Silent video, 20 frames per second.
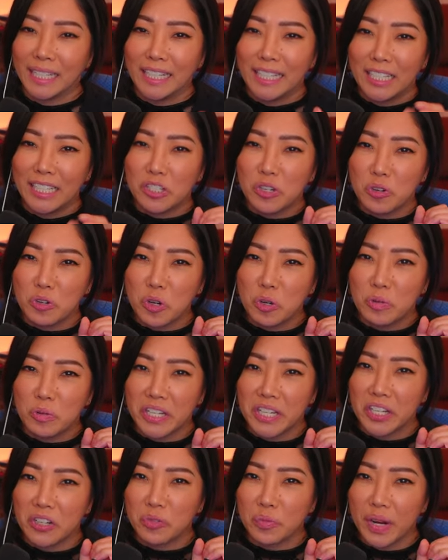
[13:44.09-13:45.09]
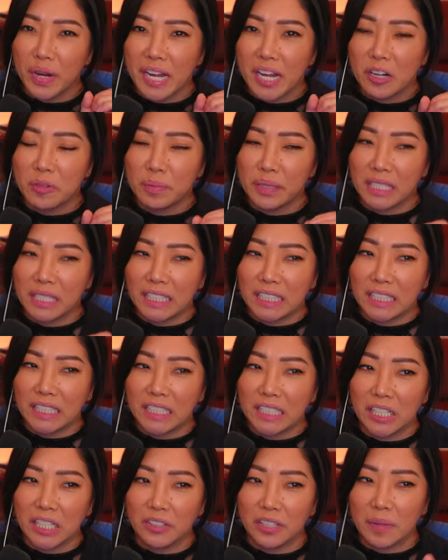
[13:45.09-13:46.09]
don't go digging around because, you
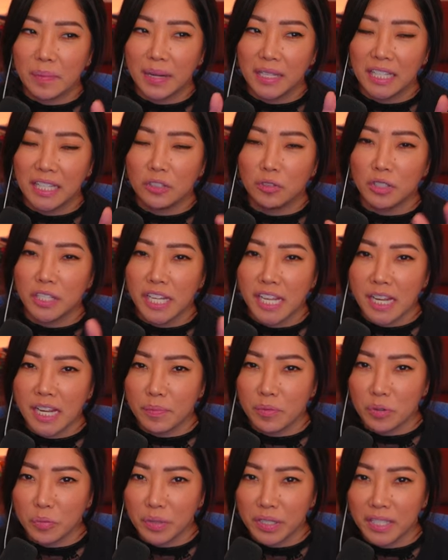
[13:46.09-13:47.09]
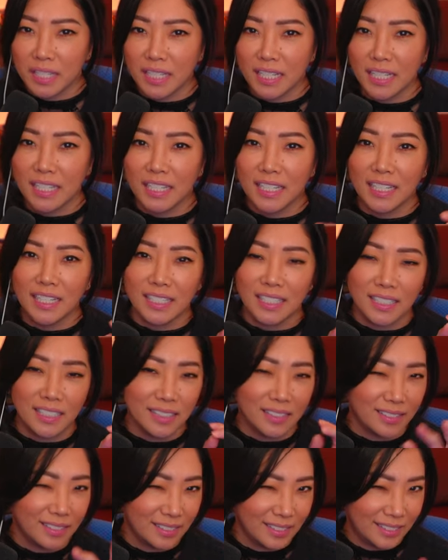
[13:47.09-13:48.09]
know, they might think you tampered with it, you
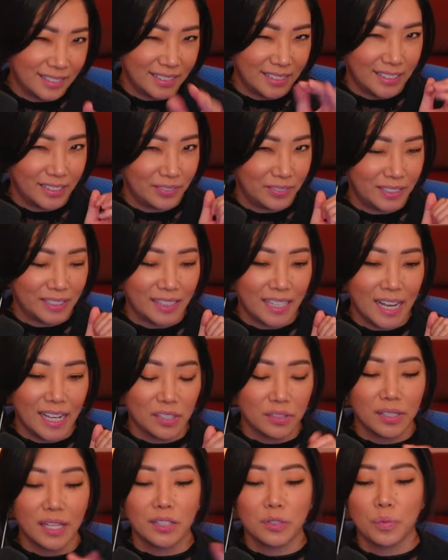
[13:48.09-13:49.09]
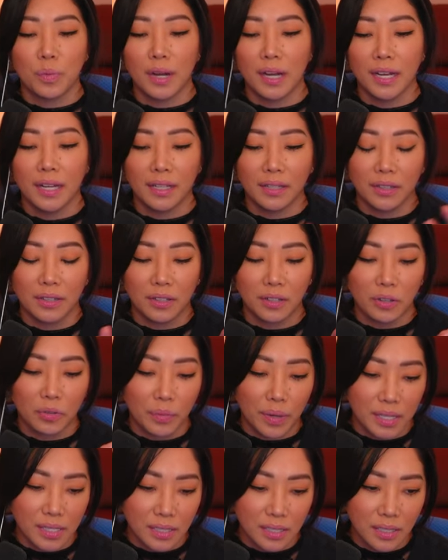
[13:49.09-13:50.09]
know, stuff like that. So that's why they're
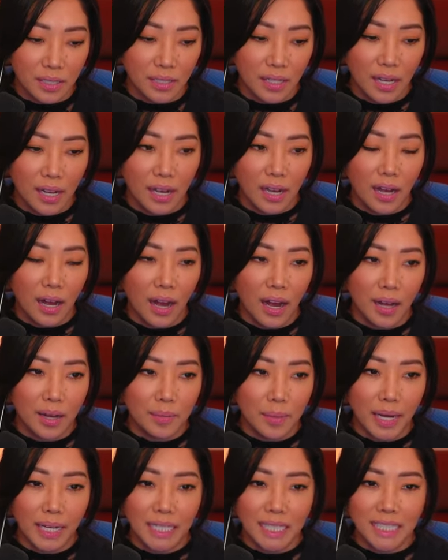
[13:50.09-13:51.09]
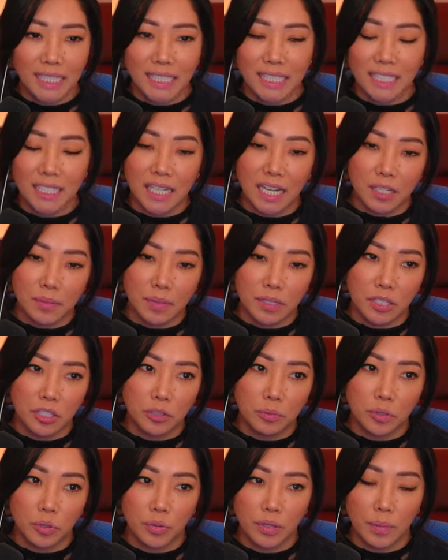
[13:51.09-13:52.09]
arrested. Um, I didn't see any text
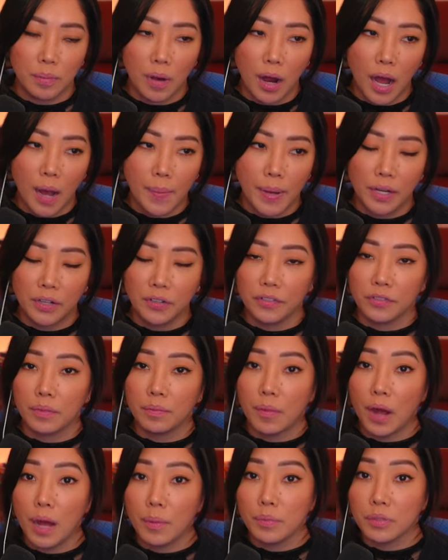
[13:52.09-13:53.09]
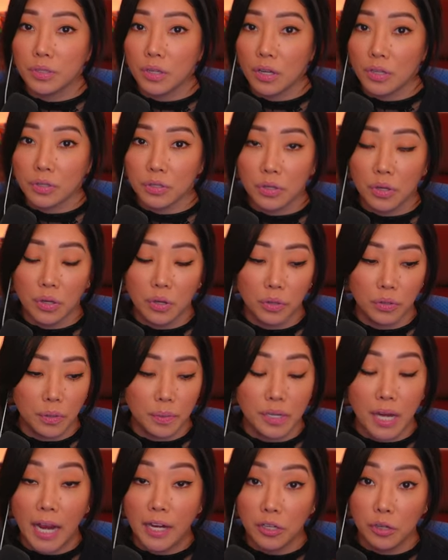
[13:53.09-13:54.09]
messages between the mom. I don't know if the mom was also. I
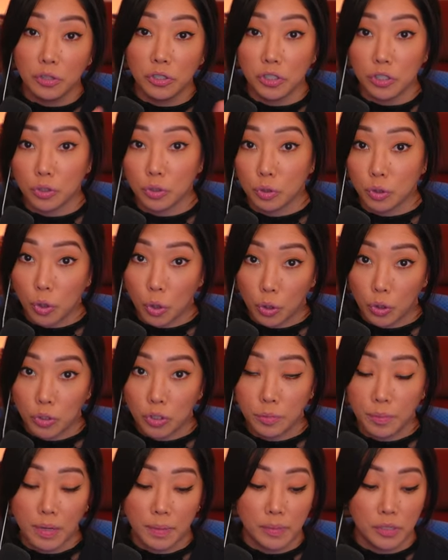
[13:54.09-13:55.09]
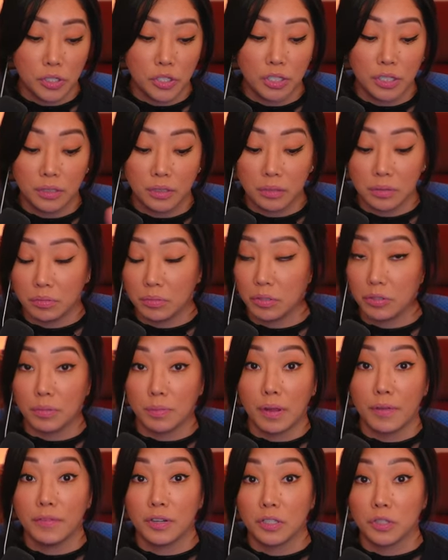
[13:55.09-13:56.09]
mean, I know she's charged. Maybe she's there's
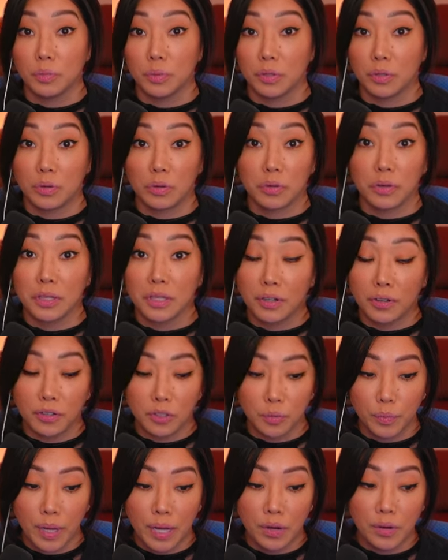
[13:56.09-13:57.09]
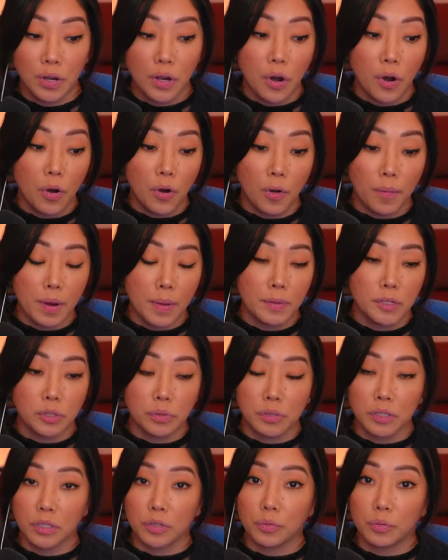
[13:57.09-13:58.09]
some evidence with her in there as well, or maybe she
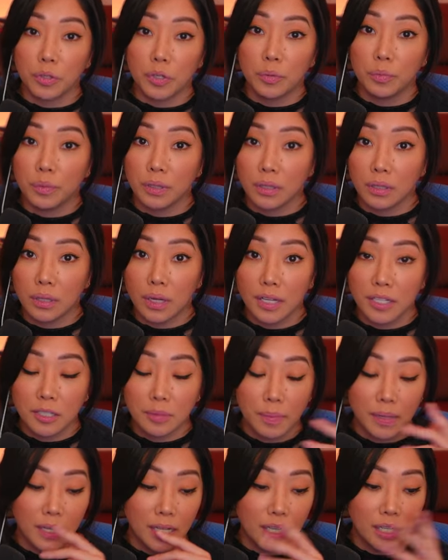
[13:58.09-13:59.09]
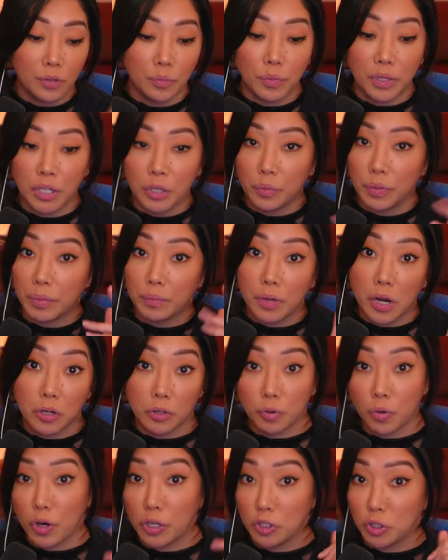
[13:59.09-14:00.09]
was in the room with the husband. We we're not
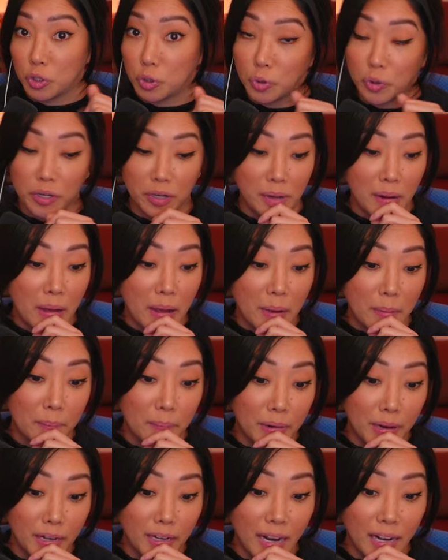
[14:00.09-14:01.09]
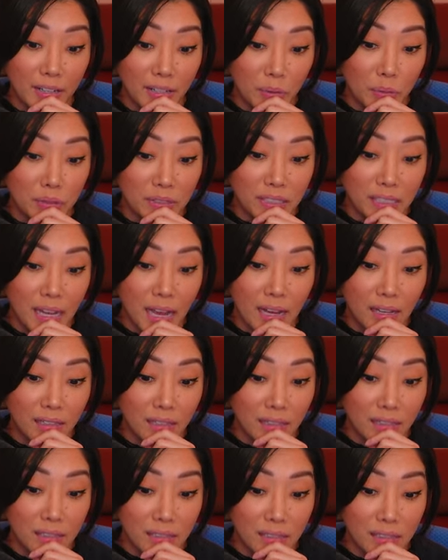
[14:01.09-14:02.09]
quite sure, but I don't know. We'll see how
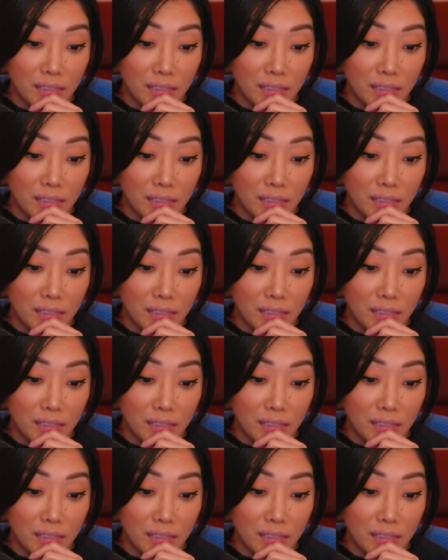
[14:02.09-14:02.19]
this